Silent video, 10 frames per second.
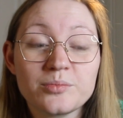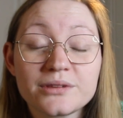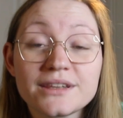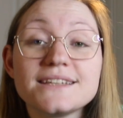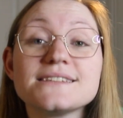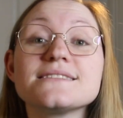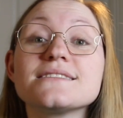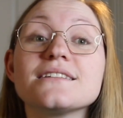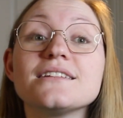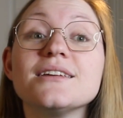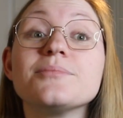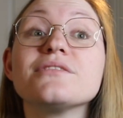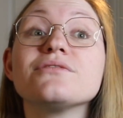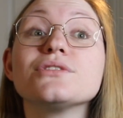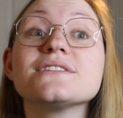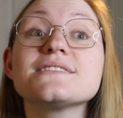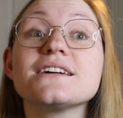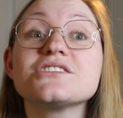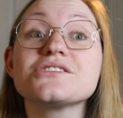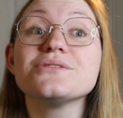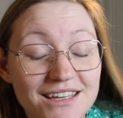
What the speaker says: please keep the food inside you.